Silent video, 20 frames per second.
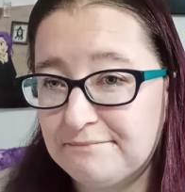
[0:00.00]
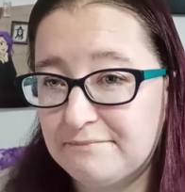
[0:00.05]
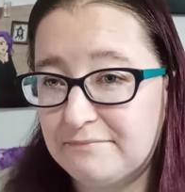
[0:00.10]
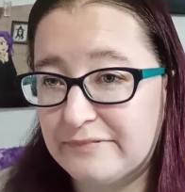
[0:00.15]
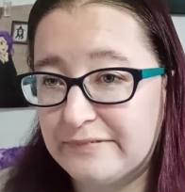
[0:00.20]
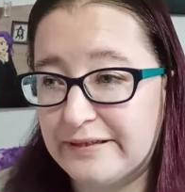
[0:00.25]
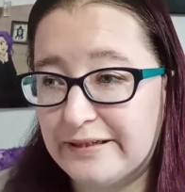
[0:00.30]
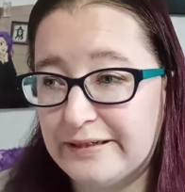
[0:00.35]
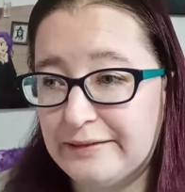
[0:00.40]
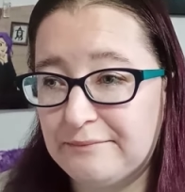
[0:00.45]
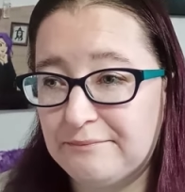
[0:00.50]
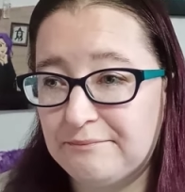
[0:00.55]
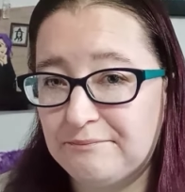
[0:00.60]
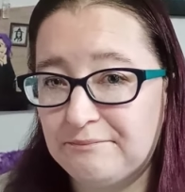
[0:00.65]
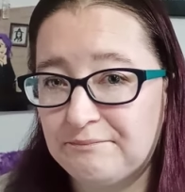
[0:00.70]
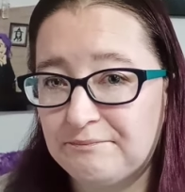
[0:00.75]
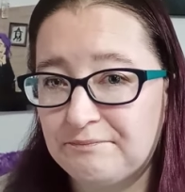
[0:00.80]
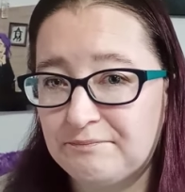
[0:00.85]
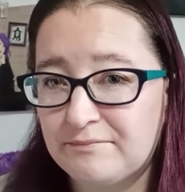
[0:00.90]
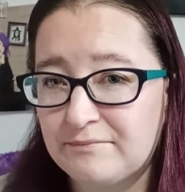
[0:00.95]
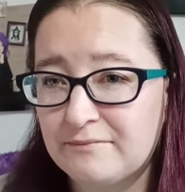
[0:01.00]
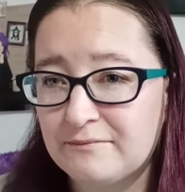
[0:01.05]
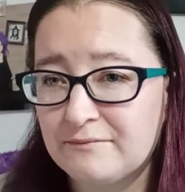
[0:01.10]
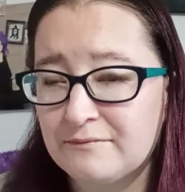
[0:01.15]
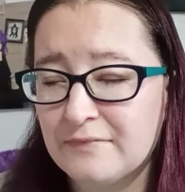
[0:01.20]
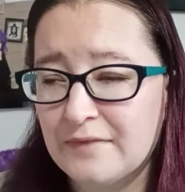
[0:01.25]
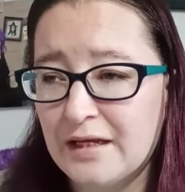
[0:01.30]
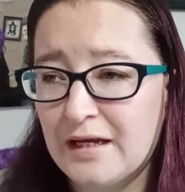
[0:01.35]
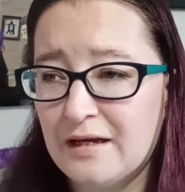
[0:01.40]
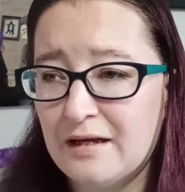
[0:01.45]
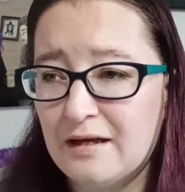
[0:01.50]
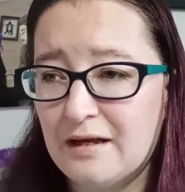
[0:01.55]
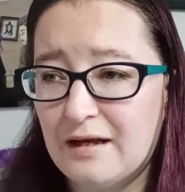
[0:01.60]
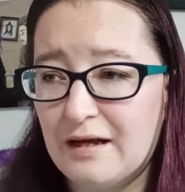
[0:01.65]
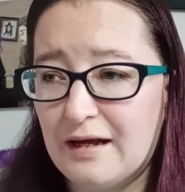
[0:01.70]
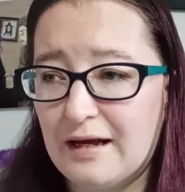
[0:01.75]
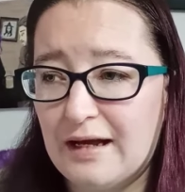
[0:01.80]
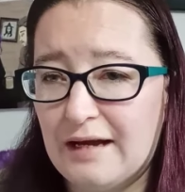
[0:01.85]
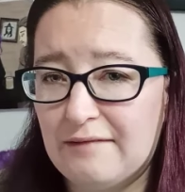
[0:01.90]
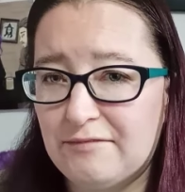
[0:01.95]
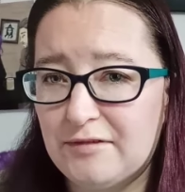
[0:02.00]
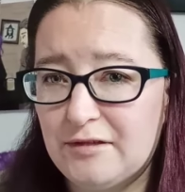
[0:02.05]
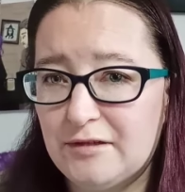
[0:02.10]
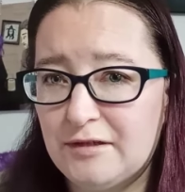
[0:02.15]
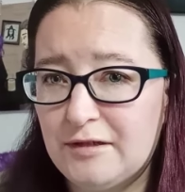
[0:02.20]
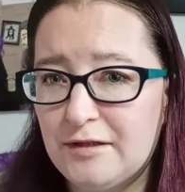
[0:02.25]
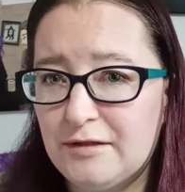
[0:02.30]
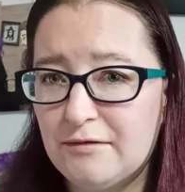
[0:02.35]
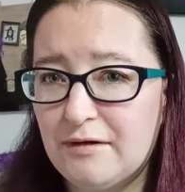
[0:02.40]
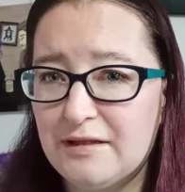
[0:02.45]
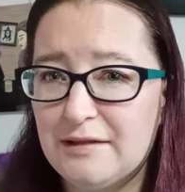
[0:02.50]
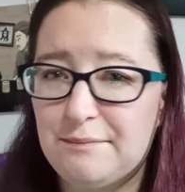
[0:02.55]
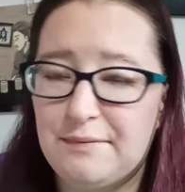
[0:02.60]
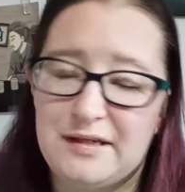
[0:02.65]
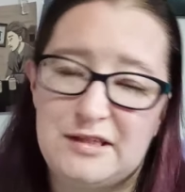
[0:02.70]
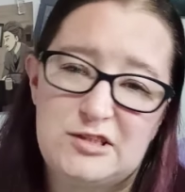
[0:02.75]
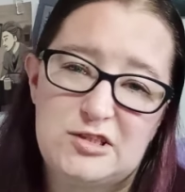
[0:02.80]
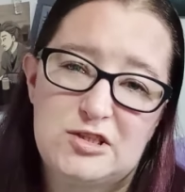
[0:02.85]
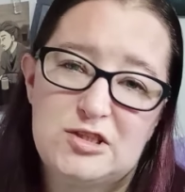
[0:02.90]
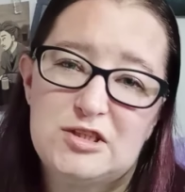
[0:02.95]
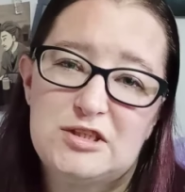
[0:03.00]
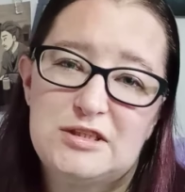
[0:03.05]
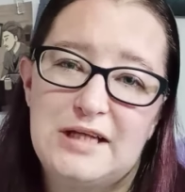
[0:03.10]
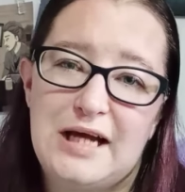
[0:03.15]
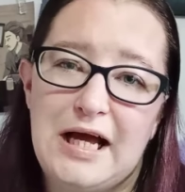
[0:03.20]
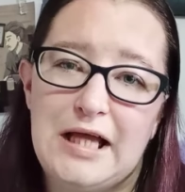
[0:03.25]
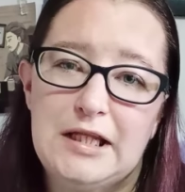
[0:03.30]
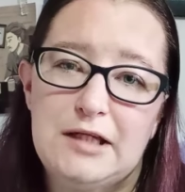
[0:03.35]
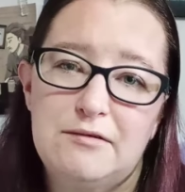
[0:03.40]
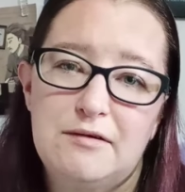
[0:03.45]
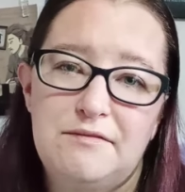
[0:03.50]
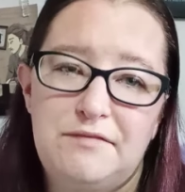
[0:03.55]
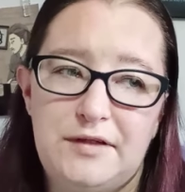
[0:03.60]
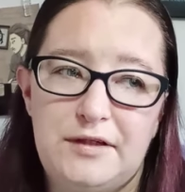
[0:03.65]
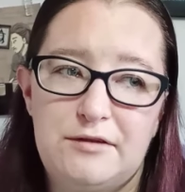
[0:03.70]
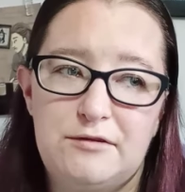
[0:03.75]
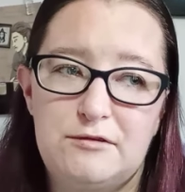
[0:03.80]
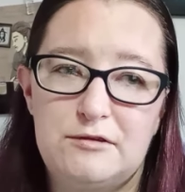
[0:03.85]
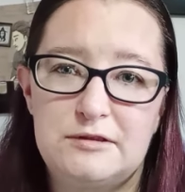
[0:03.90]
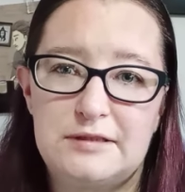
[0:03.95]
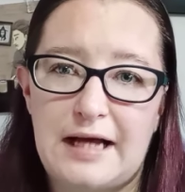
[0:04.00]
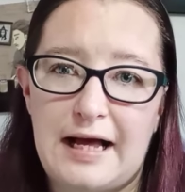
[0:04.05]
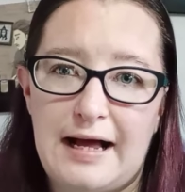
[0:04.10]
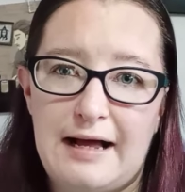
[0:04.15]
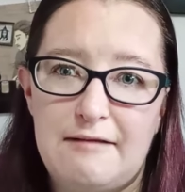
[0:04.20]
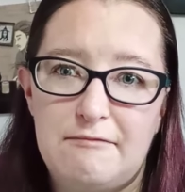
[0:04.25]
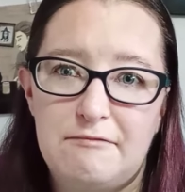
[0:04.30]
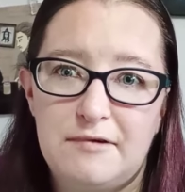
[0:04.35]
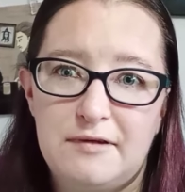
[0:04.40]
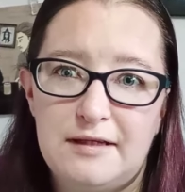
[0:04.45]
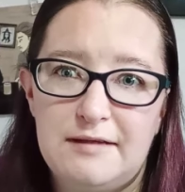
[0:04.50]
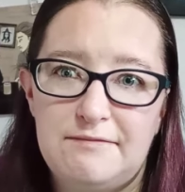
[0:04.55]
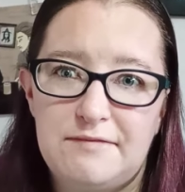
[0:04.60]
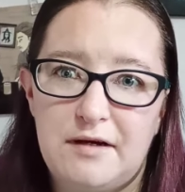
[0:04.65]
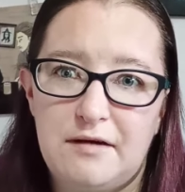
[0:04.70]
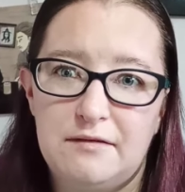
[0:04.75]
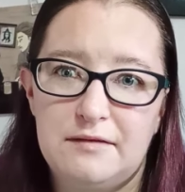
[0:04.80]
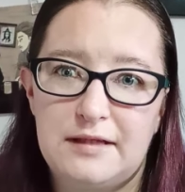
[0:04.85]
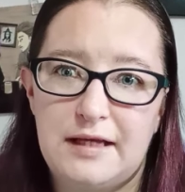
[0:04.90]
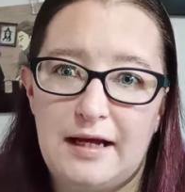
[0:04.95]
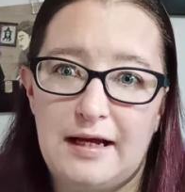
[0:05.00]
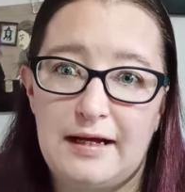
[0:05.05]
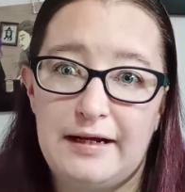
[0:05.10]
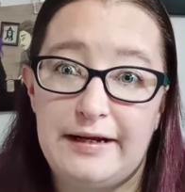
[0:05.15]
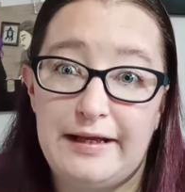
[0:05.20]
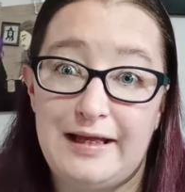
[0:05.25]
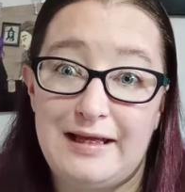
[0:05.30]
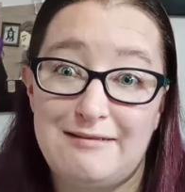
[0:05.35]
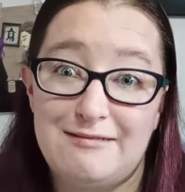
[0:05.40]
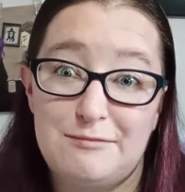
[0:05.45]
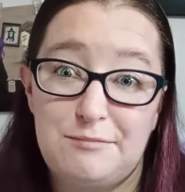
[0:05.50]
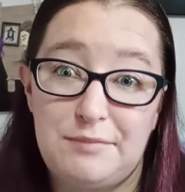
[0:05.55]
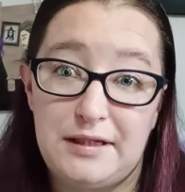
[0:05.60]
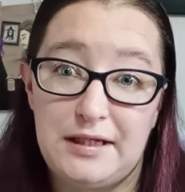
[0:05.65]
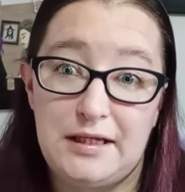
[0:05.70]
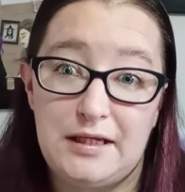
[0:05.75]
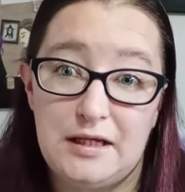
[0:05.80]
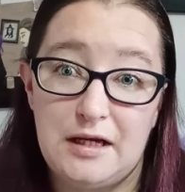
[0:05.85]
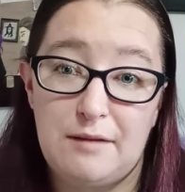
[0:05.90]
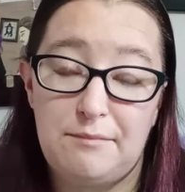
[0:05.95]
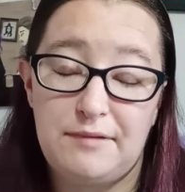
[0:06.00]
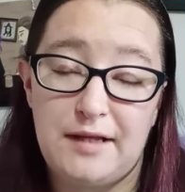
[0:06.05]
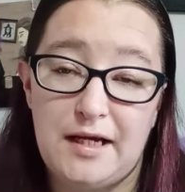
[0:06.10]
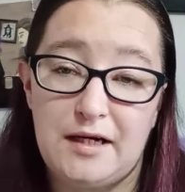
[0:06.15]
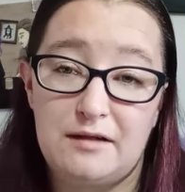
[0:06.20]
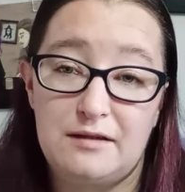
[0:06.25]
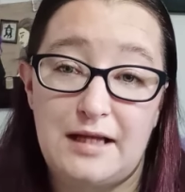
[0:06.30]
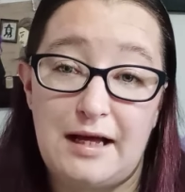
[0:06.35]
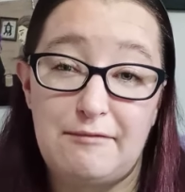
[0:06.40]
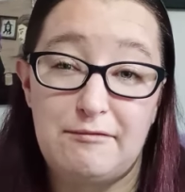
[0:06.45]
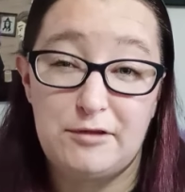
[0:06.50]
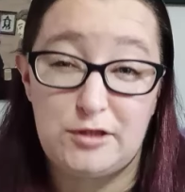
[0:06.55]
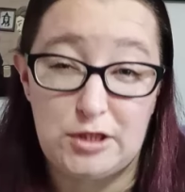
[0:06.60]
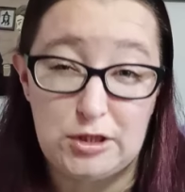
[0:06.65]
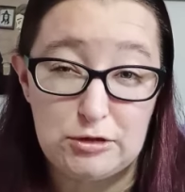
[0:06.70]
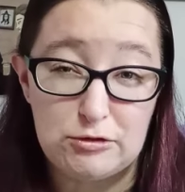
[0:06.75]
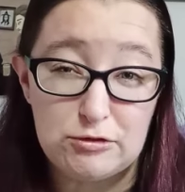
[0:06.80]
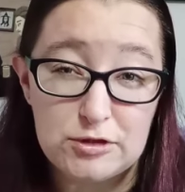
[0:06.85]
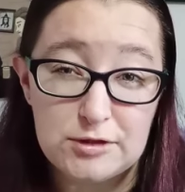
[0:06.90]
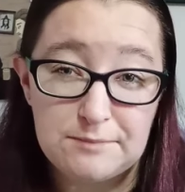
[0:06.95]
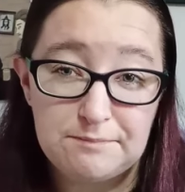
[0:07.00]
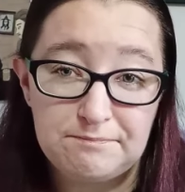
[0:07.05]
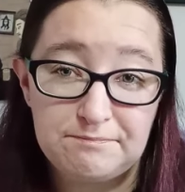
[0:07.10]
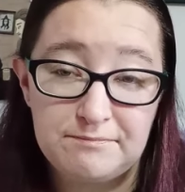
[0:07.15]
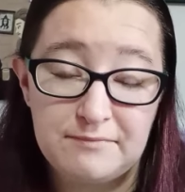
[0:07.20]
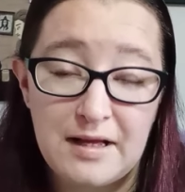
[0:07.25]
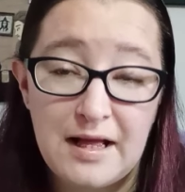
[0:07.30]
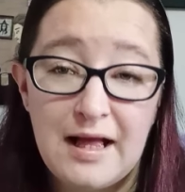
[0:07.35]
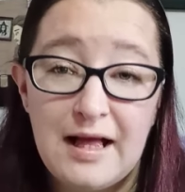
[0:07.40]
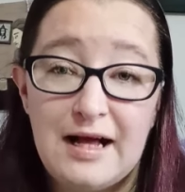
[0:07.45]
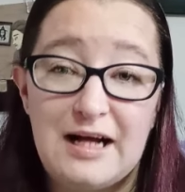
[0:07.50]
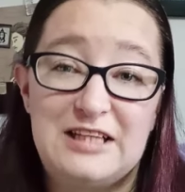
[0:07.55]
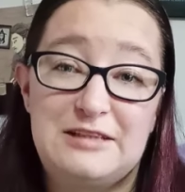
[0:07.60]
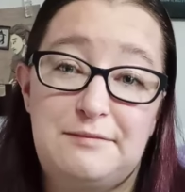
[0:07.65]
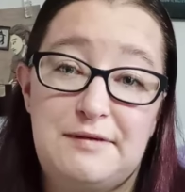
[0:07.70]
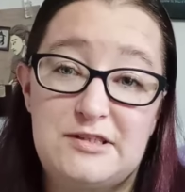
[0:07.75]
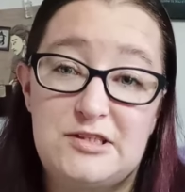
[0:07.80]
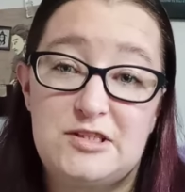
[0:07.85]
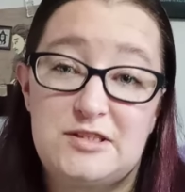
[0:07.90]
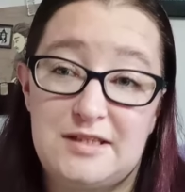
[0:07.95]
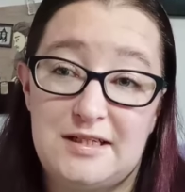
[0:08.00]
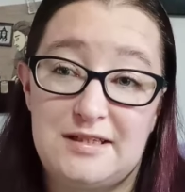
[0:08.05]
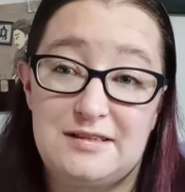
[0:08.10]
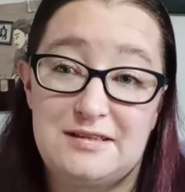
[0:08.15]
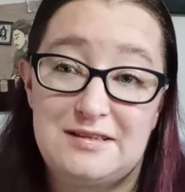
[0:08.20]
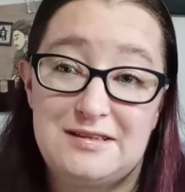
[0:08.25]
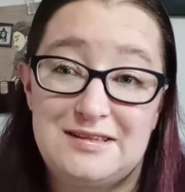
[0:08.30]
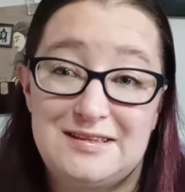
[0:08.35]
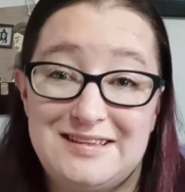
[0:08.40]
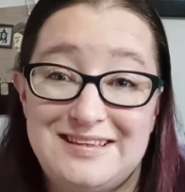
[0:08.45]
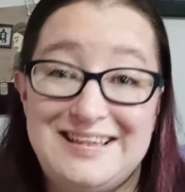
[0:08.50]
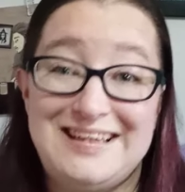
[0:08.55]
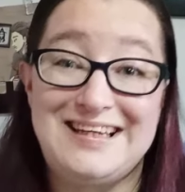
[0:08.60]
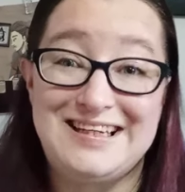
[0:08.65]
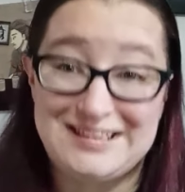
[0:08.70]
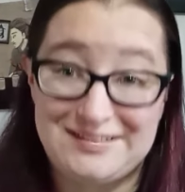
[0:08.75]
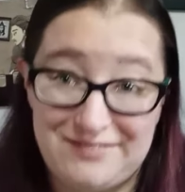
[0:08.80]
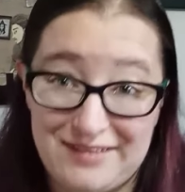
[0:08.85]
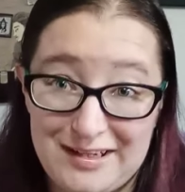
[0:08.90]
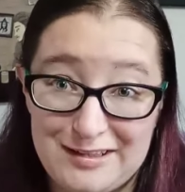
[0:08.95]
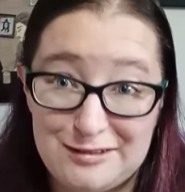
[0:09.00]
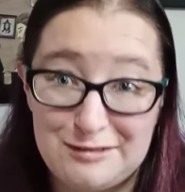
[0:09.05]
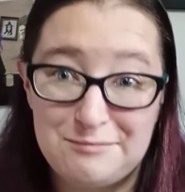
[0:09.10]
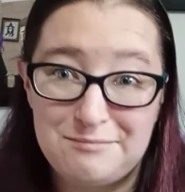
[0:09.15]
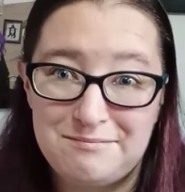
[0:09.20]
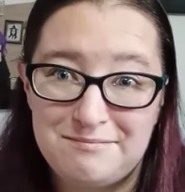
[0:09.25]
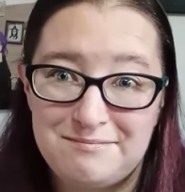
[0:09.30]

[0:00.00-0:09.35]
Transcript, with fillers: But after looking through all the pictures and the reviews, I really felt that it would be a planner that I would use, especially since it's fandom